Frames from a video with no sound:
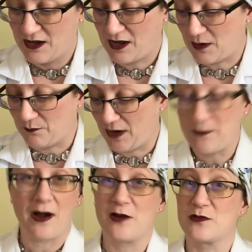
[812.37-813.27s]
My
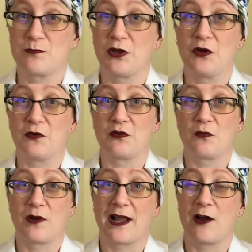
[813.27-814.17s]
mind was blown
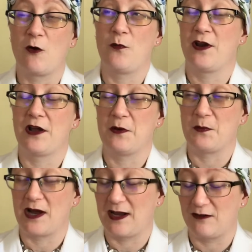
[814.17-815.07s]
when I opened up
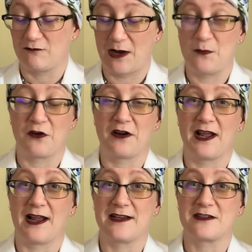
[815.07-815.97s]
my Redbird
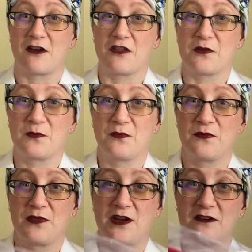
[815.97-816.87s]
and I saw them.
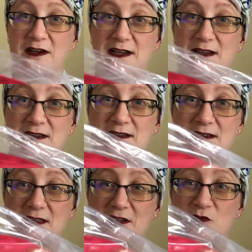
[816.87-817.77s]
There is
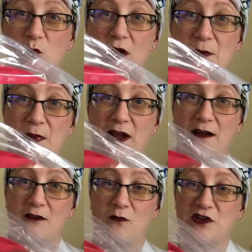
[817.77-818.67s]
this one
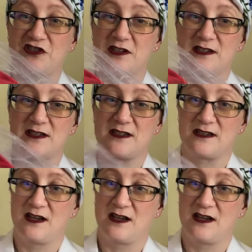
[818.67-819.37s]
pair, which is,